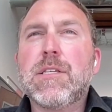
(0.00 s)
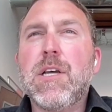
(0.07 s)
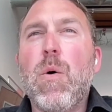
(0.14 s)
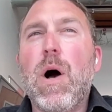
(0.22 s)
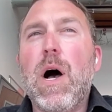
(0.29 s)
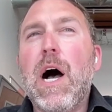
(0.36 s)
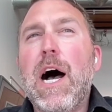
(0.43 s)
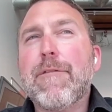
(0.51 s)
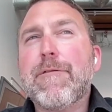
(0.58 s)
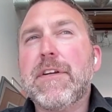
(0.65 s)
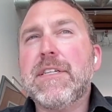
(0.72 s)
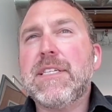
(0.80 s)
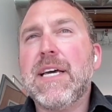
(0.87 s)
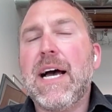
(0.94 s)
so
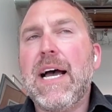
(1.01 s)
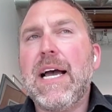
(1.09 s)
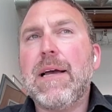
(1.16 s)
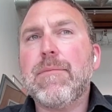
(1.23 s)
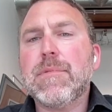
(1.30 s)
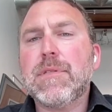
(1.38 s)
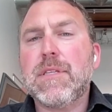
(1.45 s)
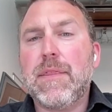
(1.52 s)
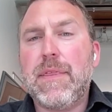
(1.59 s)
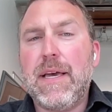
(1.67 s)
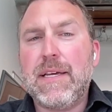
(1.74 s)
oftentimes the